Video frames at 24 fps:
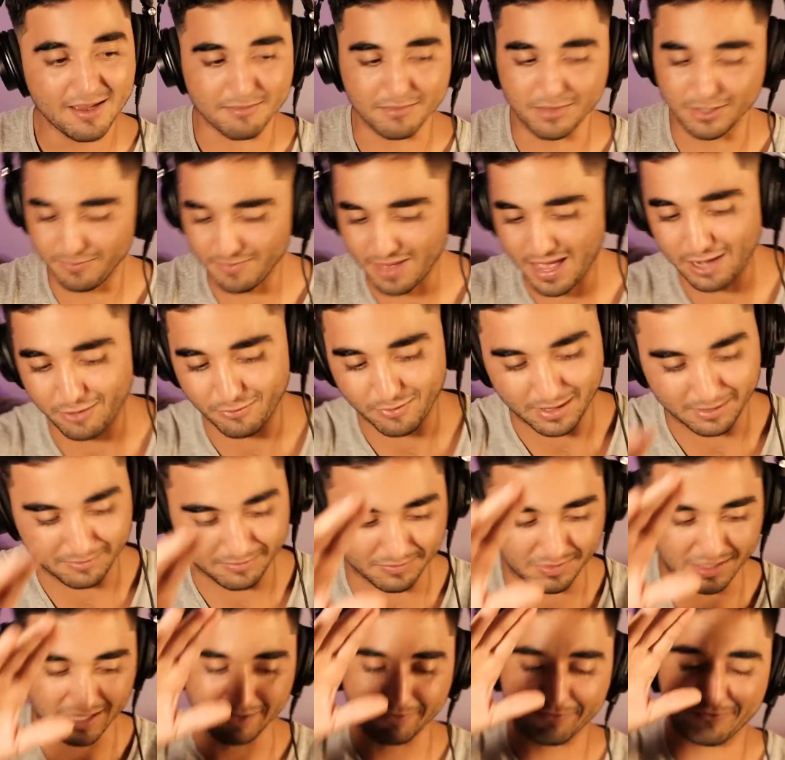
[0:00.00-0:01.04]
But anyway,
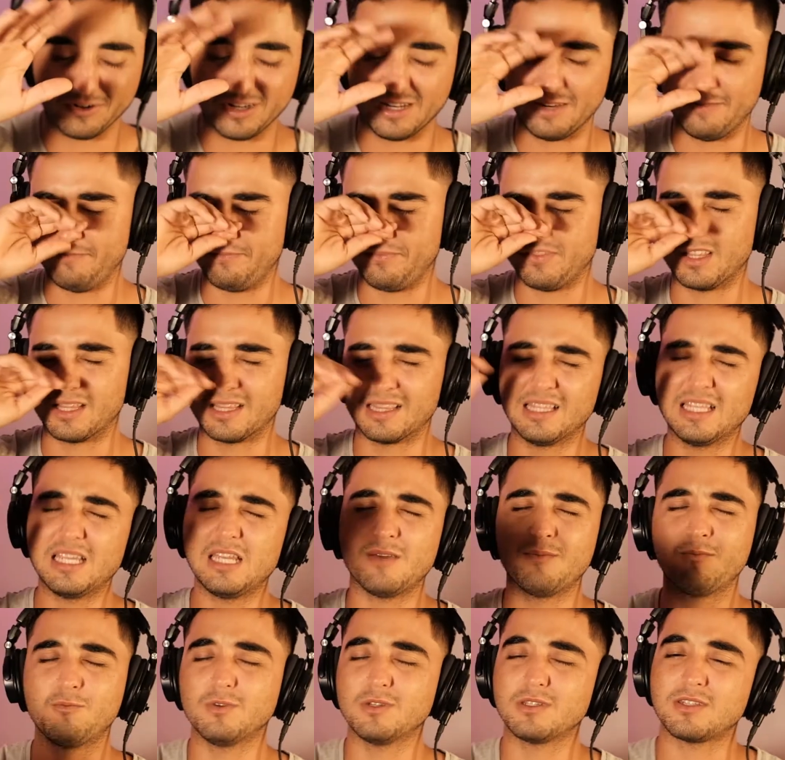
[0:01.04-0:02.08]
like, freaking
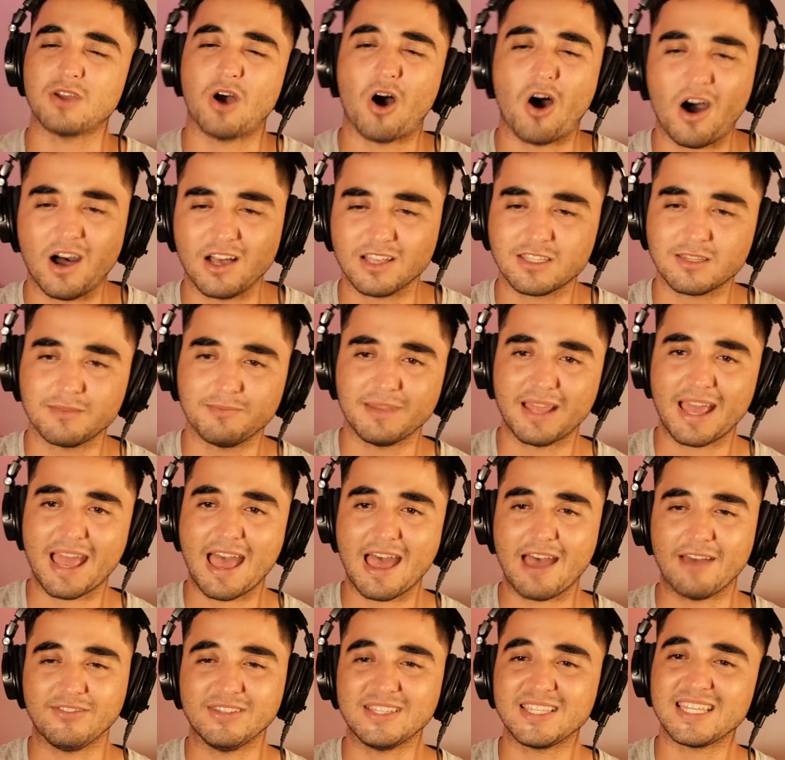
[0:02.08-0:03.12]
Liam was awesome to
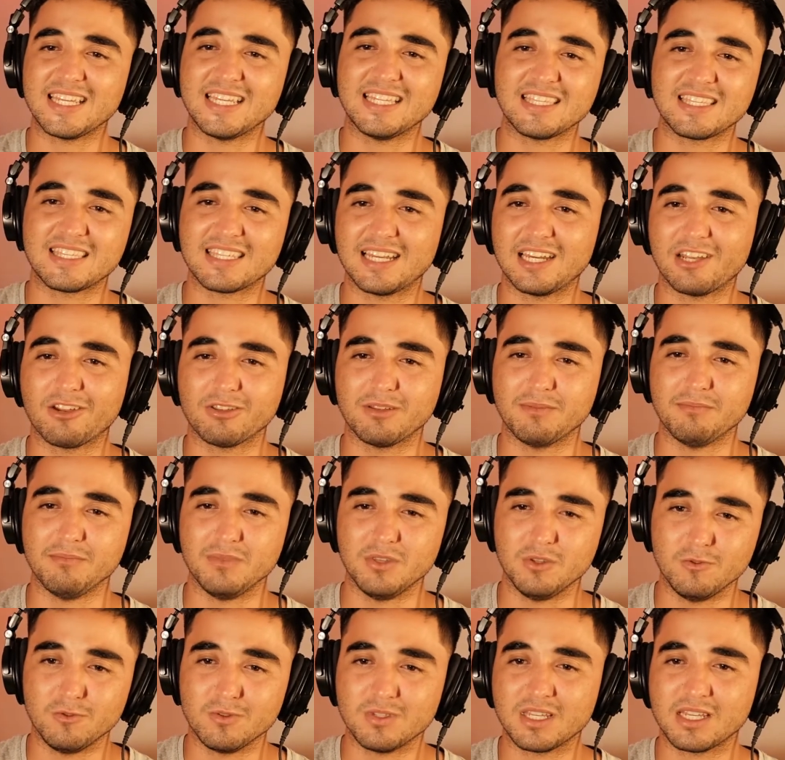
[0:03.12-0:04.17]
have his insight on the
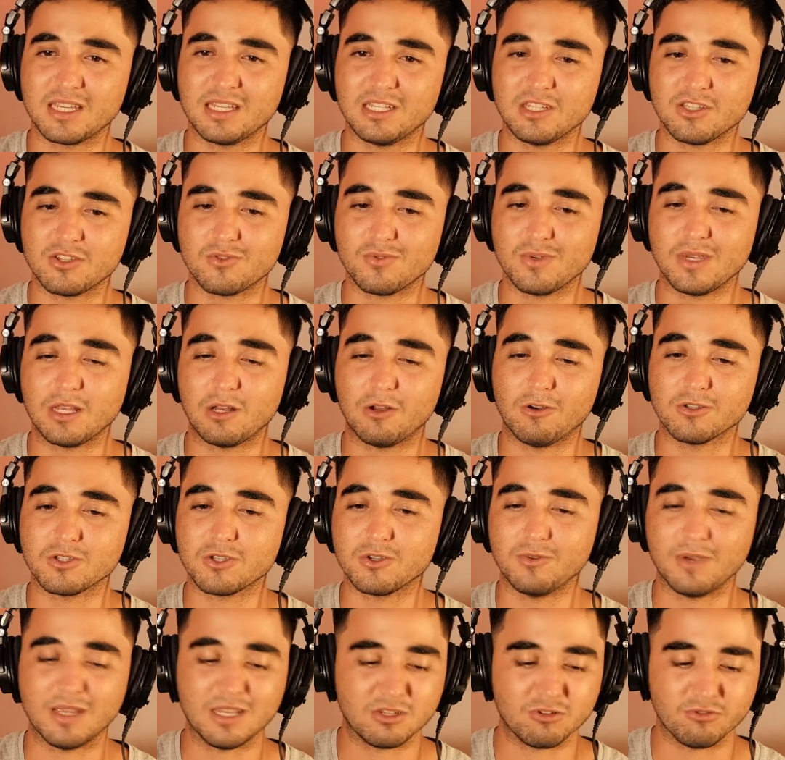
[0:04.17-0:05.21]
music industry, and
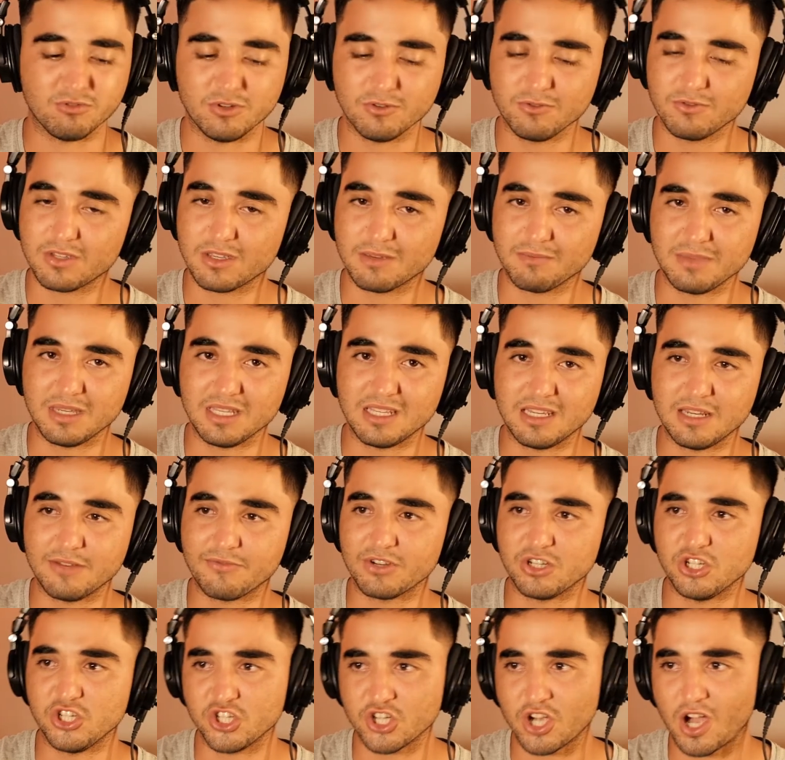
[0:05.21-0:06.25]
also introducing me to
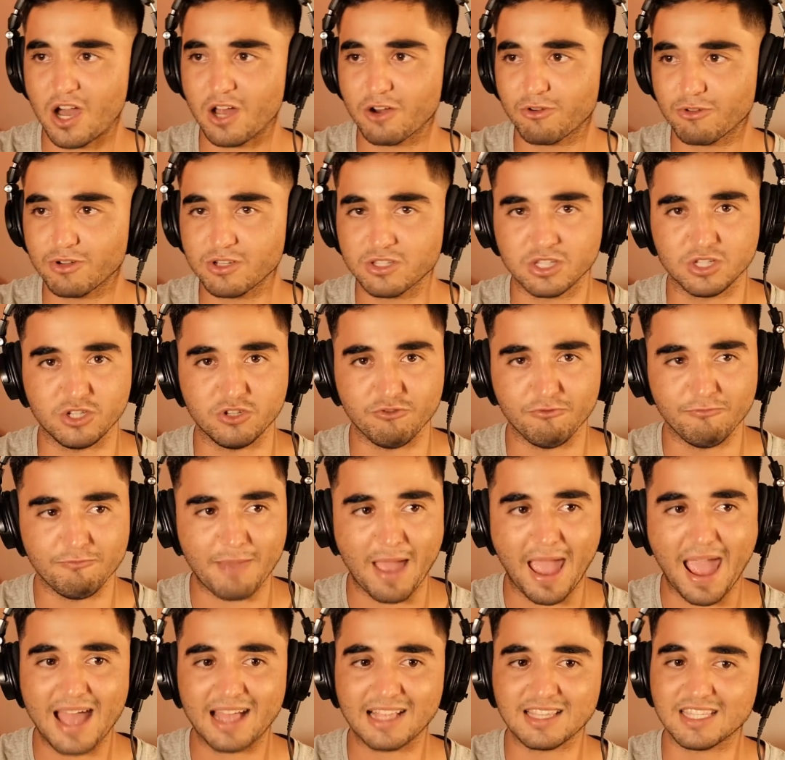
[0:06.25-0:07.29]
different genres and new
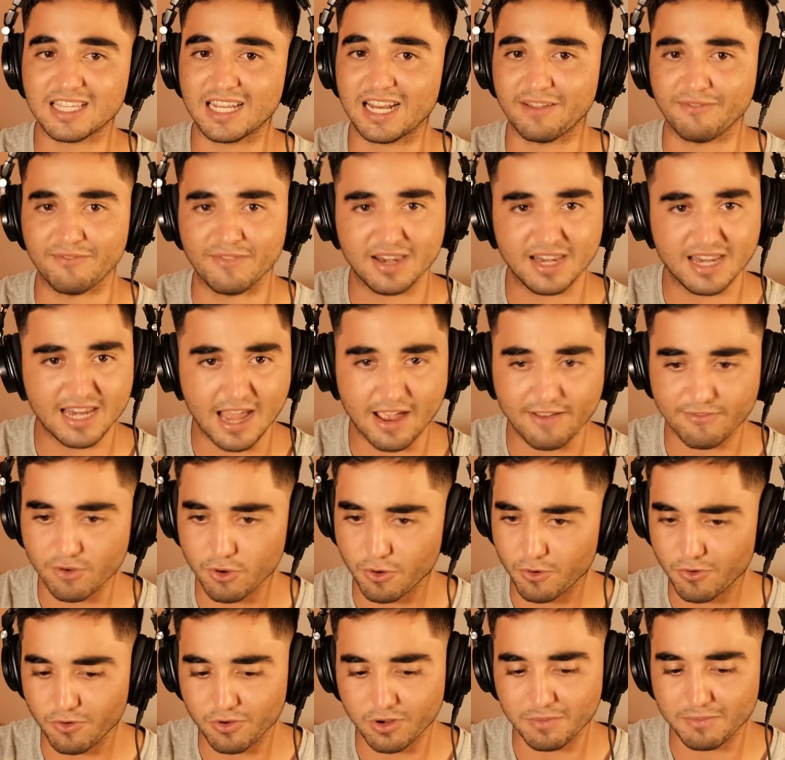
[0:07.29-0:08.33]
bands that I've
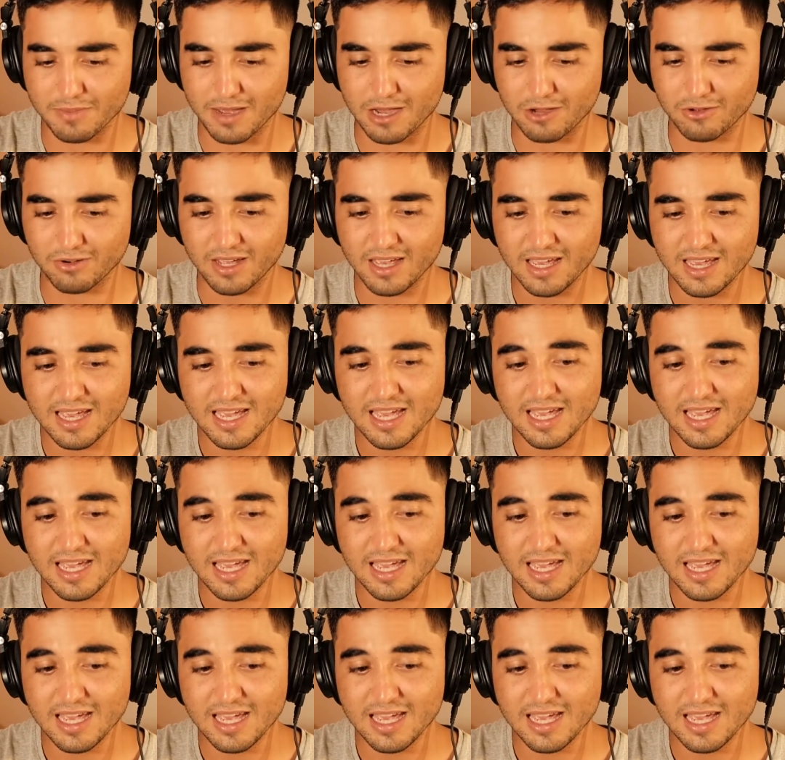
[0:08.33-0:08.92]
never heard about.